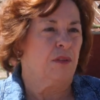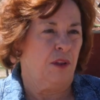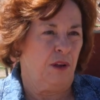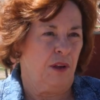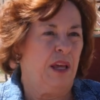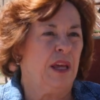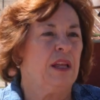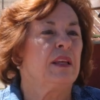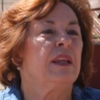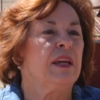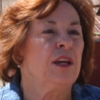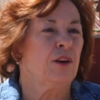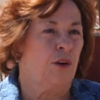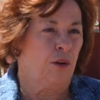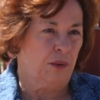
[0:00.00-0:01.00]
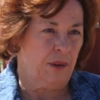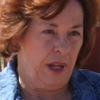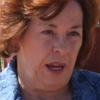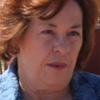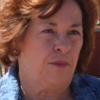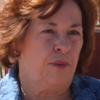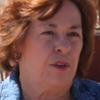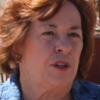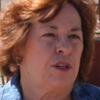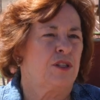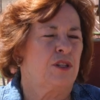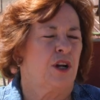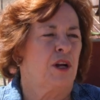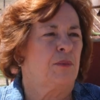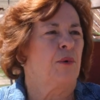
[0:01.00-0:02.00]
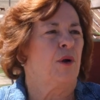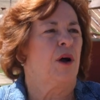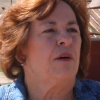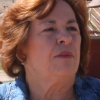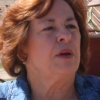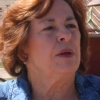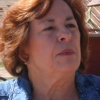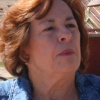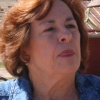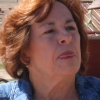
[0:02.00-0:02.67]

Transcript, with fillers: the illegal name for this nonprofit,